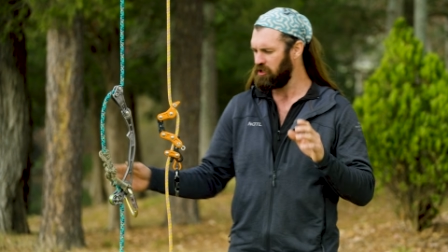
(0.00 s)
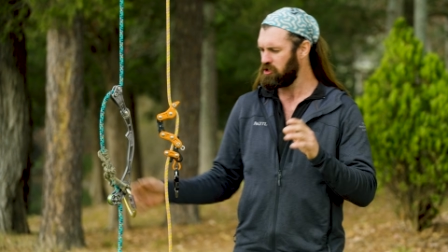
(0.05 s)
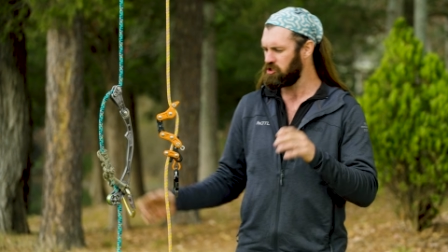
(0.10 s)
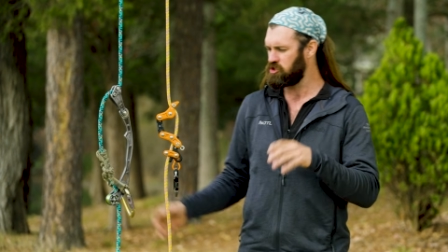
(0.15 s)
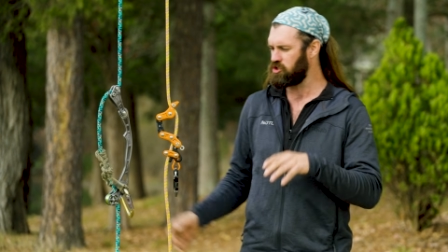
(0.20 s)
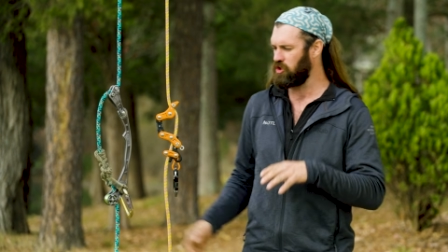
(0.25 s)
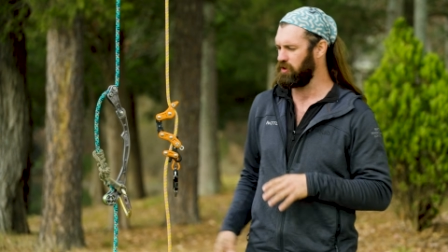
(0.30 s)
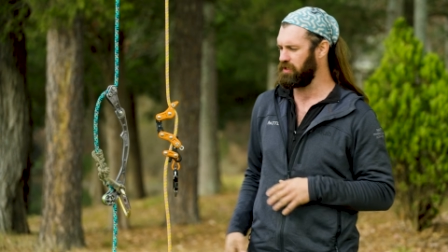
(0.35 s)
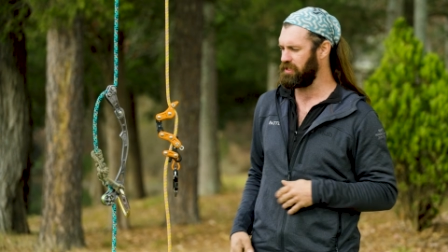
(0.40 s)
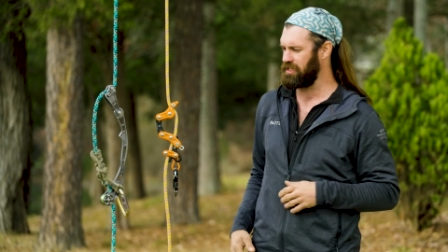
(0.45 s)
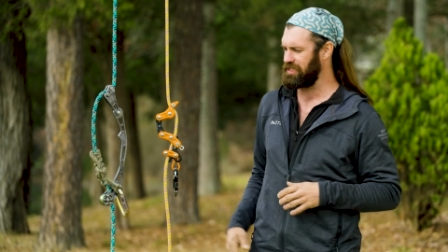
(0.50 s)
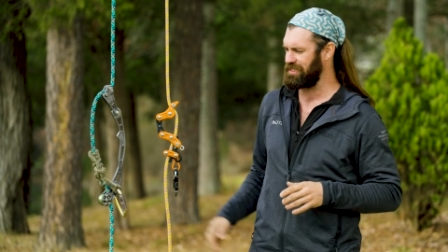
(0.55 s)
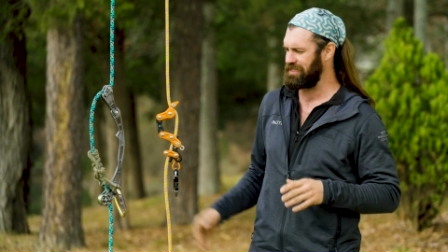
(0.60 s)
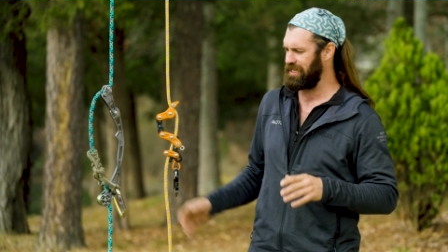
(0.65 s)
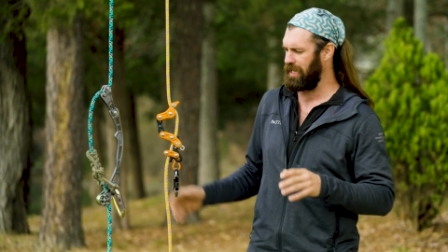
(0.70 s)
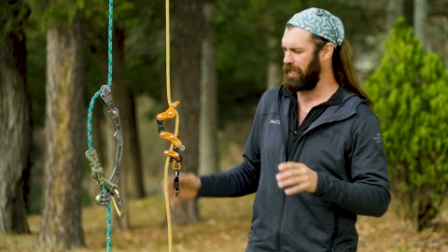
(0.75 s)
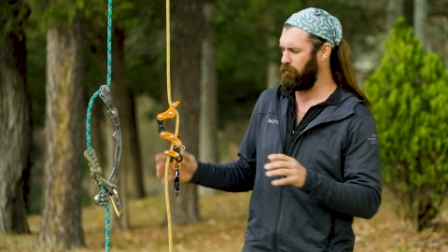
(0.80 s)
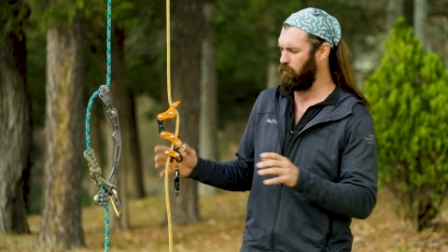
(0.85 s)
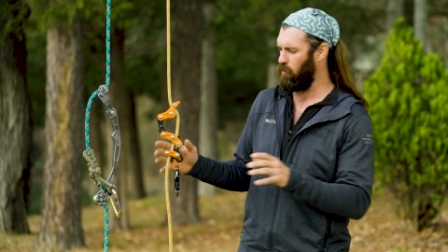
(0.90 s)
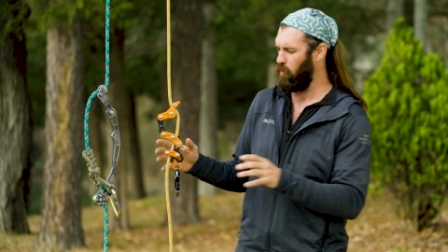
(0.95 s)
So in the
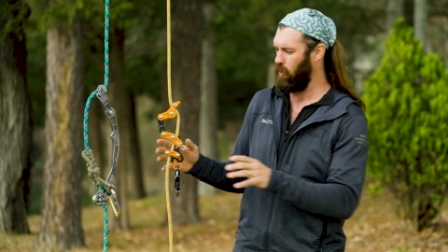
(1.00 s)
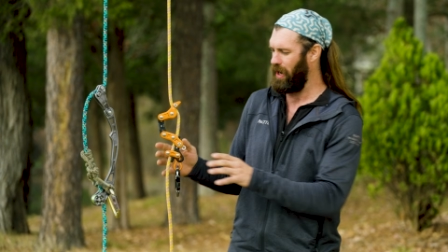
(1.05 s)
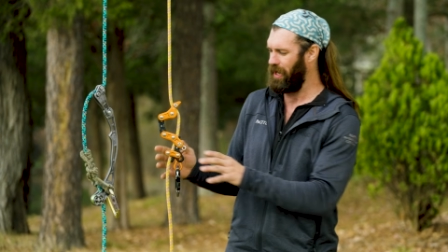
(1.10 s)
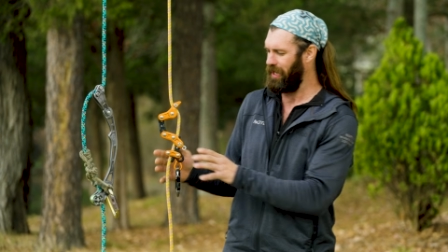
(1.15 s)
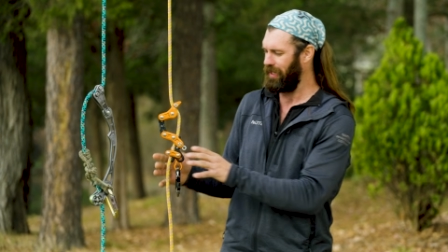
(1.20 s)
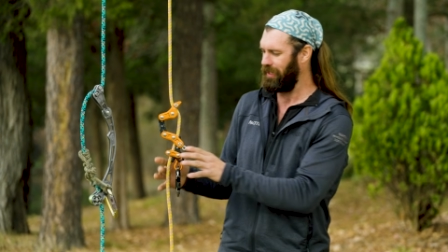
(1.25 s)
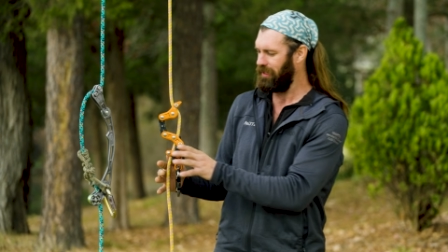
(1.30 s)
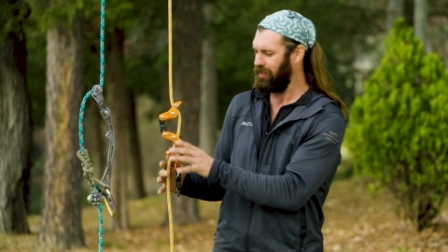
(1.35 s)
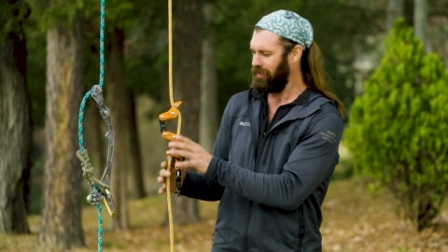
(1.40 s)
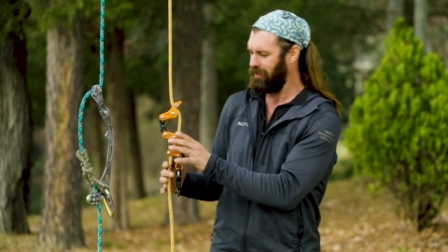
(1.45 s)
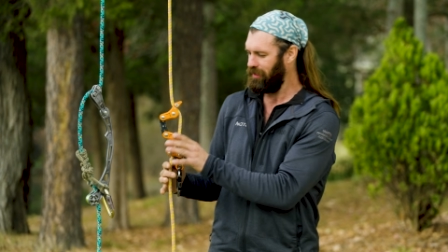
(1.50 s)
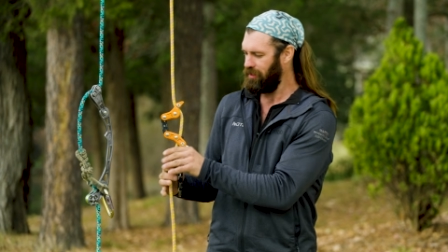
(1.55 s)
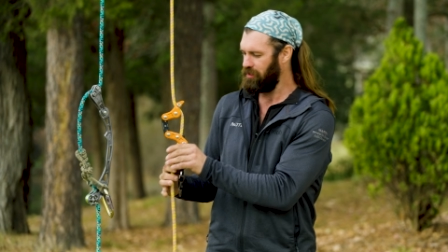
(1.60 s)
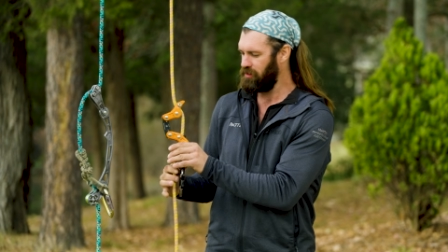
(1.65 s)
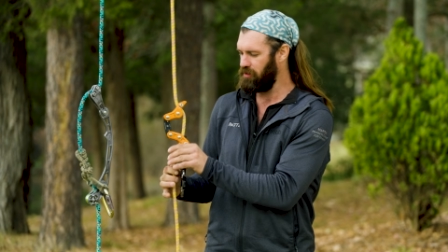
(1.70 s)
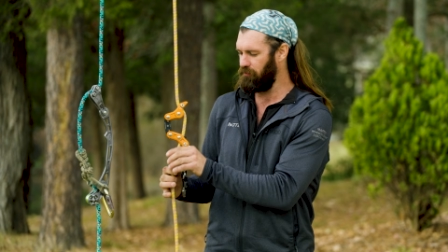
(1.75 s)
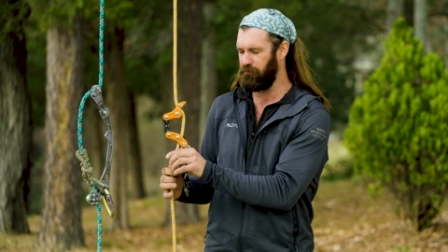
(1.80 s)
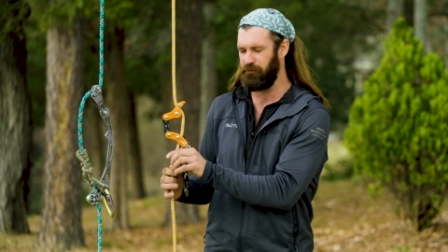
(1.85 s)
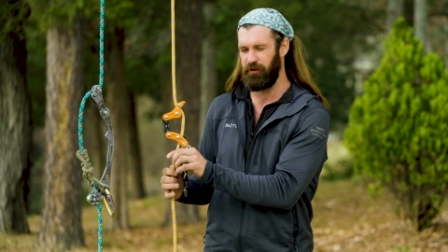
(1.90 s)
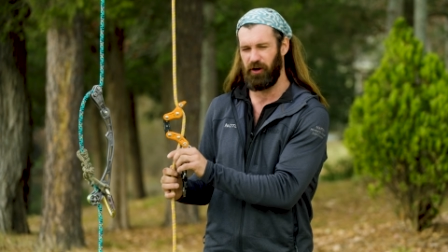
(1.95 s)
same way,
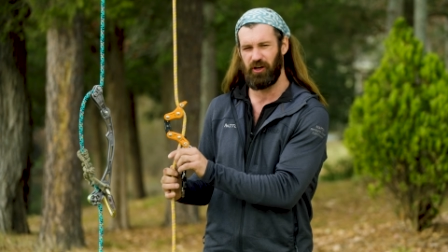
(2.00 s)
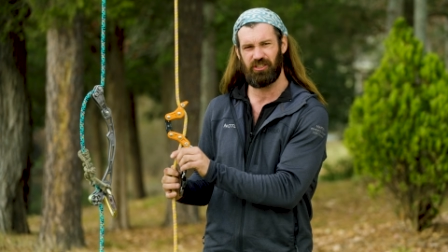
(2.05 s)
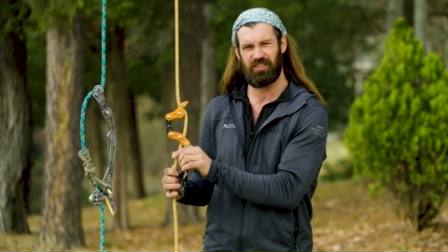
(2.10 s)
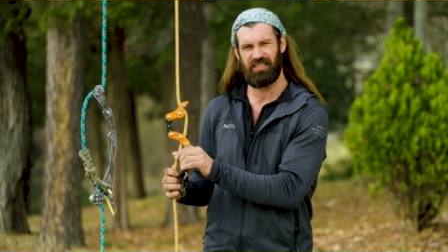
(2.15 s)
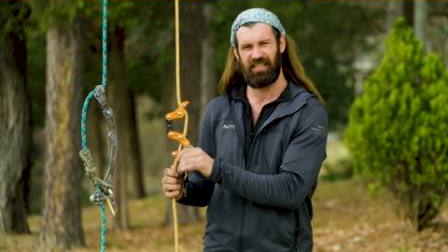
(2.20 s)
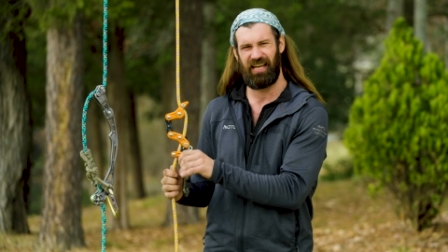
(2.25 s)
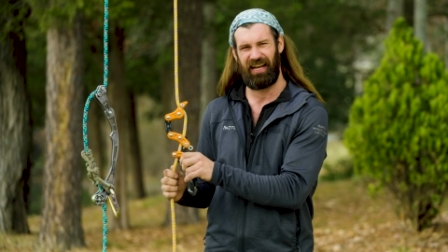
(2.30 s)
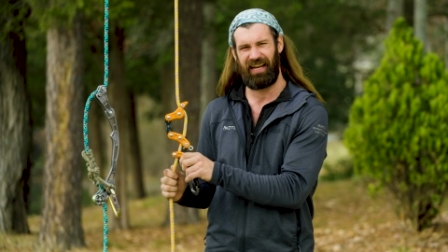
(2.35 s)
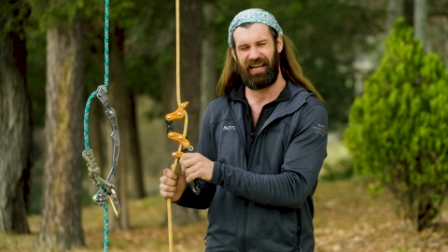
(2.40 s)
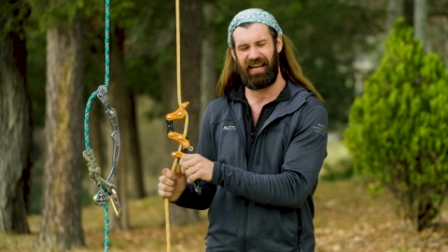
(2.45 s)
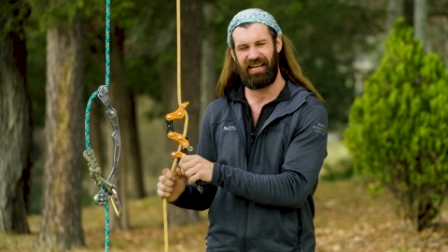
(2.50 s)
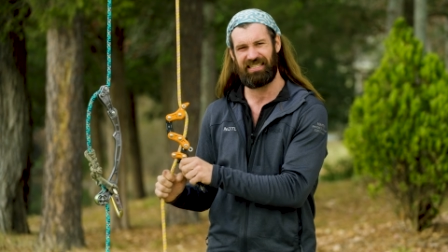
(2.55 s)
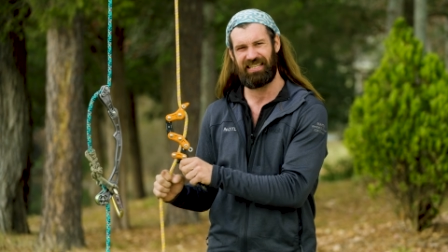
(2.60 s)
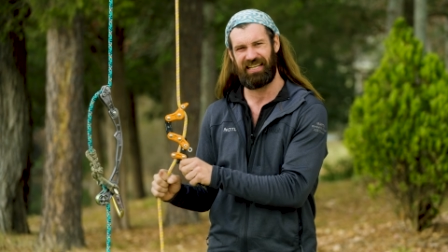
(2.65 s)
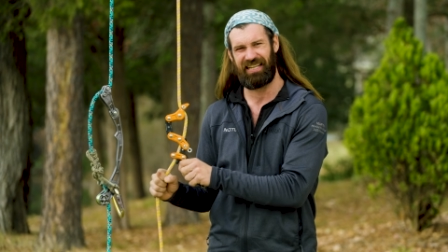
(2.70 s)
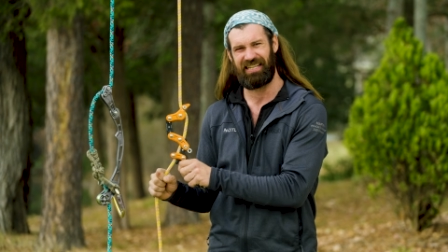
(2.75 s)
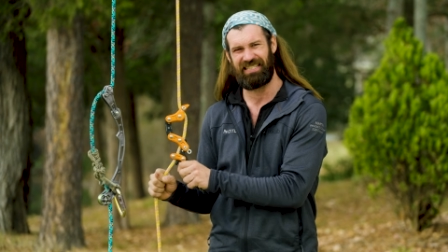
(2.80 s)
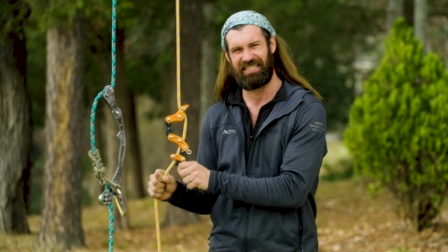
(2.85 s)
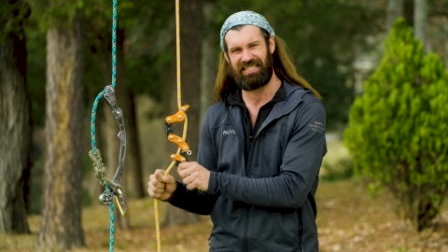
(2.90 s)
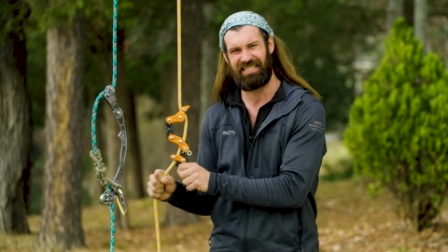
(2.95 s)
the Vertec has a
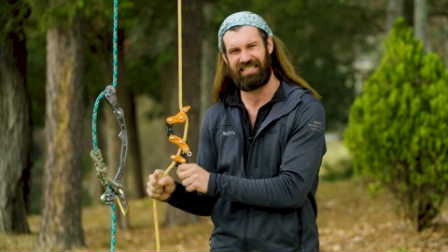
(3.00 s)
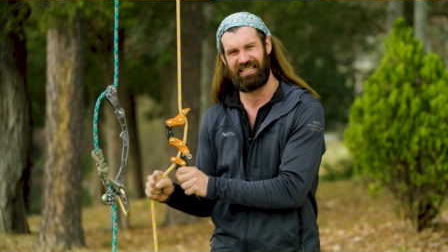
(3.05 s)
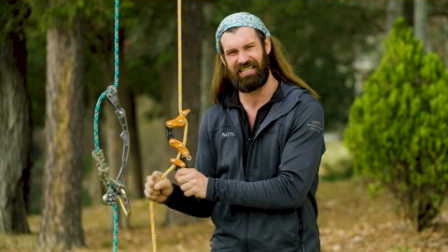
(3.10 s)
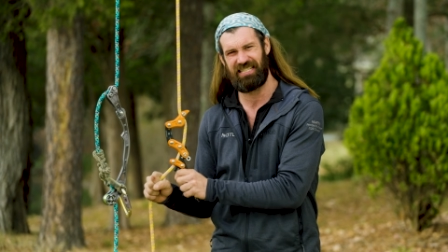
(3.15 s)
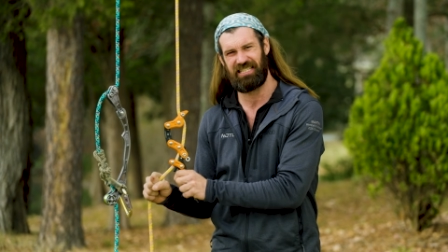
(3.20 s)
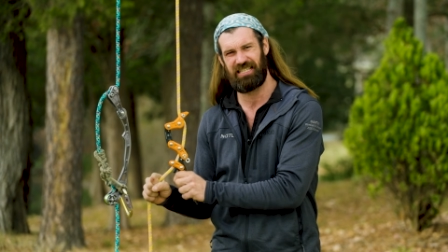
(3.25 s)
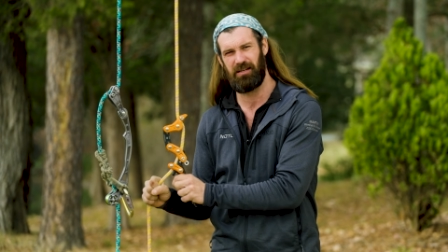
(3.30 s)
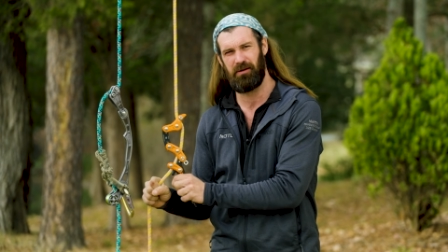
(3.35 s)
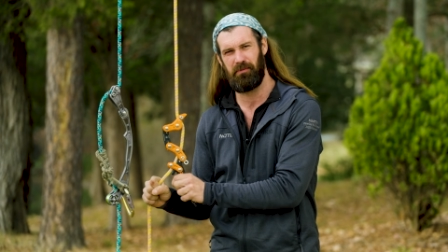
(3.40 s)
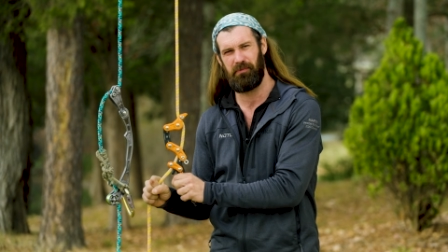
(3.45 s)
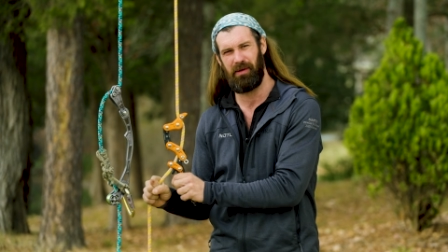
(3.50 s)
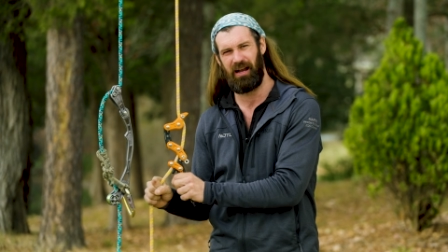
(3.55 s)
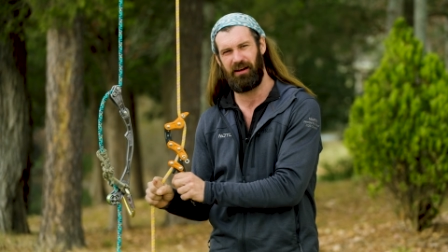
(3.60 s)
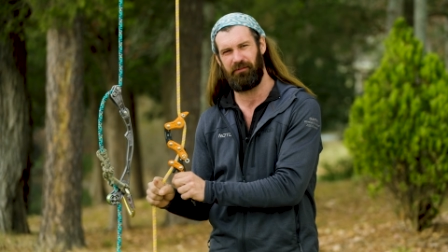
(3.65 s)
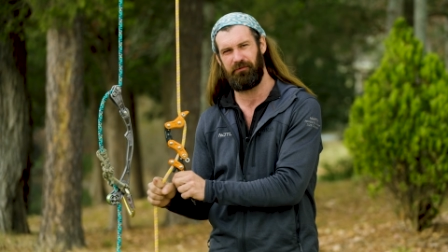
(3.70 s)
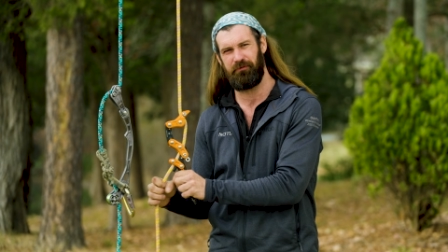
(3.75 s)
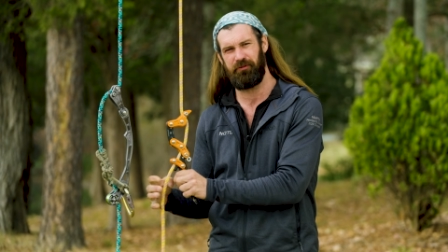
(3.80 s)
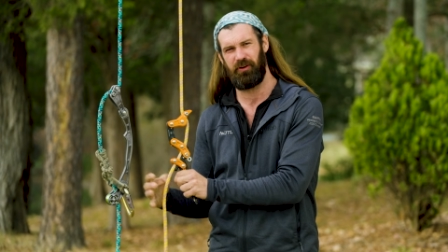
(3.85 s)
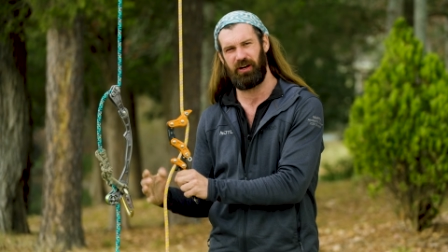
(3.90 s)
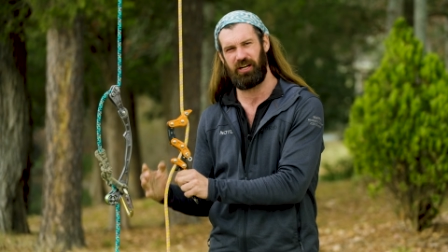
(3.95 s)
consistent amount
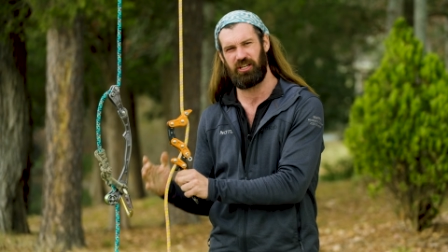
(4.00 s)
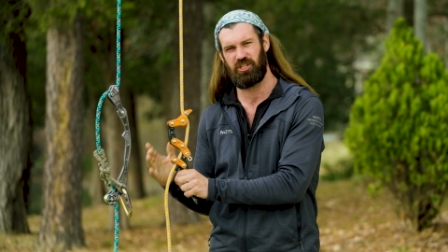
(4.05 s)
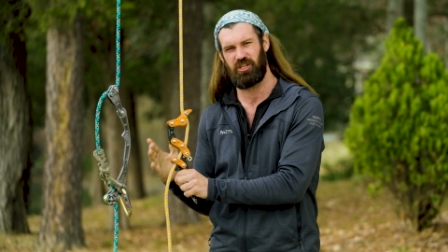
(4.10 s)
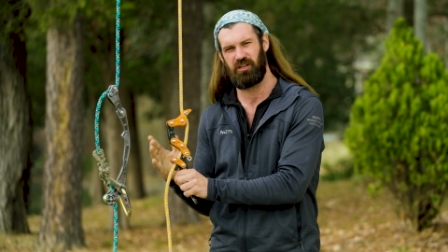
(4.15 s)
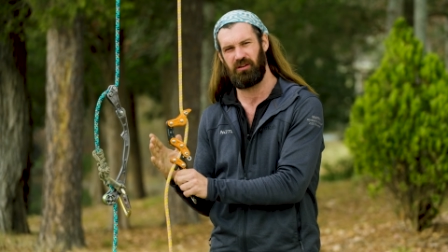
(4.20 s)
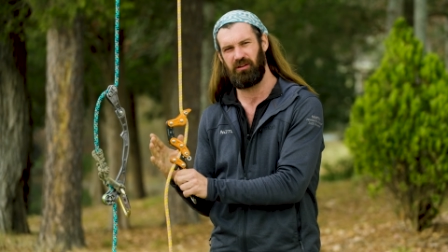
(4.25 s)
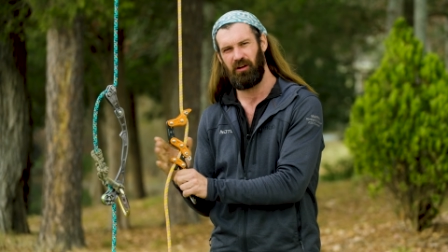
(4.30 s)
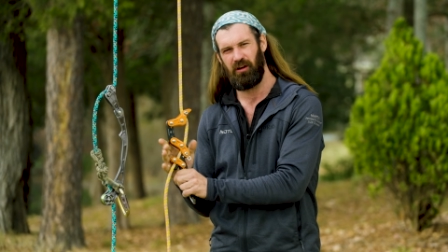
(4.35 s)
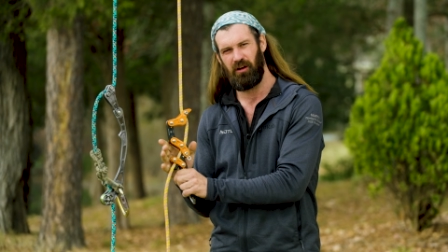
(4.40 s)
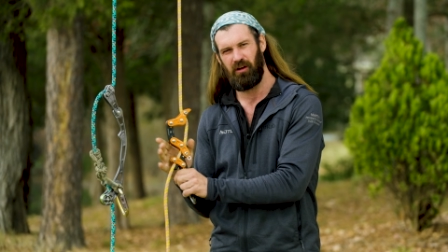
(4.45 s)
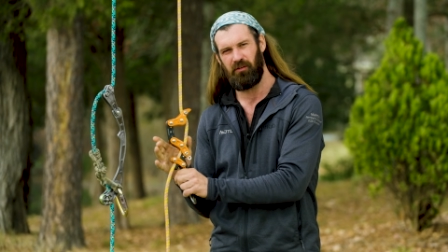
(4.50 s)
of friction